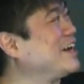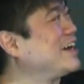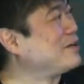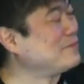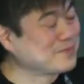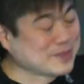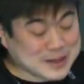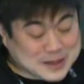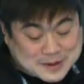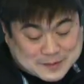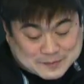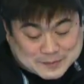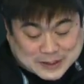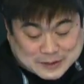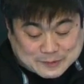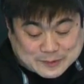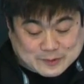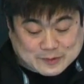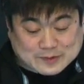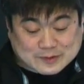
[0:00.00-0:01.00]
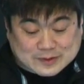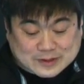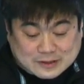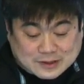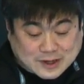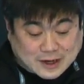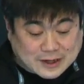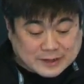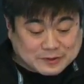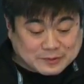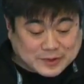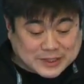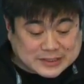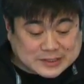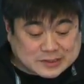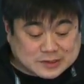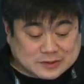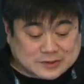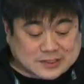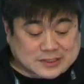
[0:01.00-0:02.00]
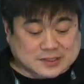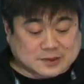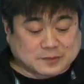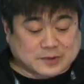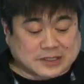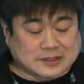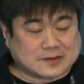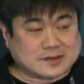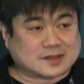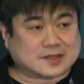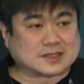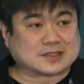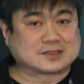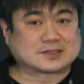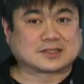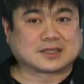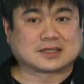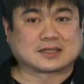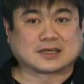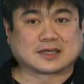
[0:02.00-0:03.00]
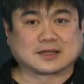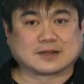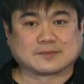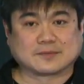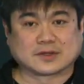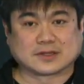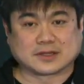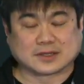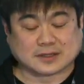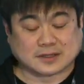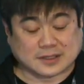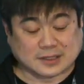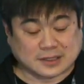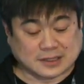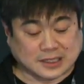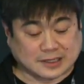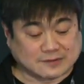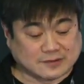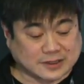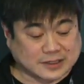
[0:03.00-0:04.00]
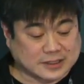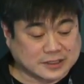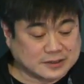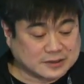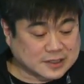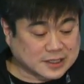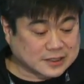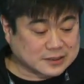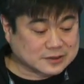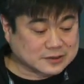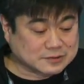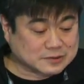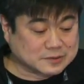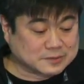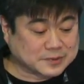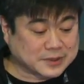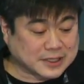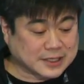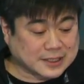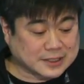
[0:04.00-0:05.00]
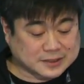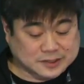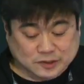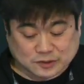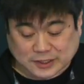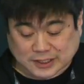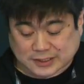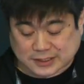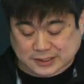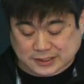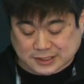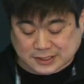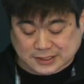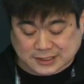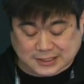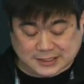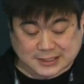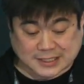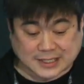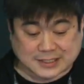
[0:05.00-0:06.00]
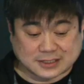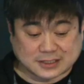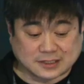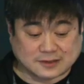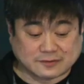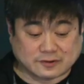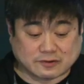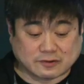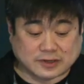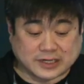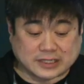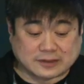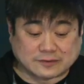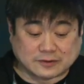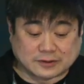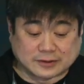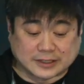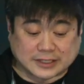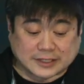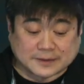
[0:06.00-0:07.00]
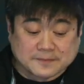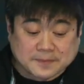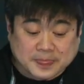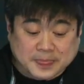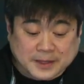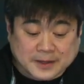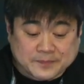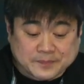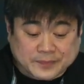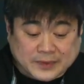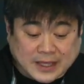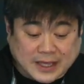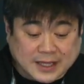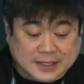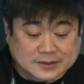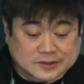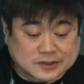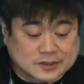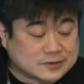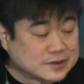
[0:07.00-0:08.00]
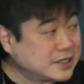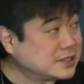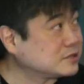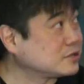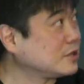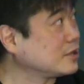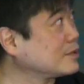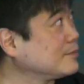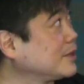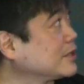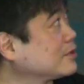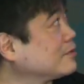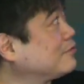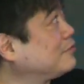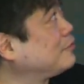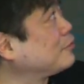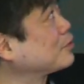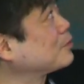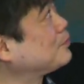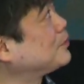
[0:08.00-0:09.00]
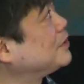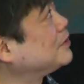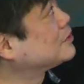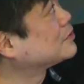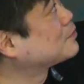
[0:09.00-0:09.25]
um, but, there are other ways to do this. And one of the things that um, the Lifelong Kindergarten group uh, stresses is this idea of creative learning. And so they talk about the four P's: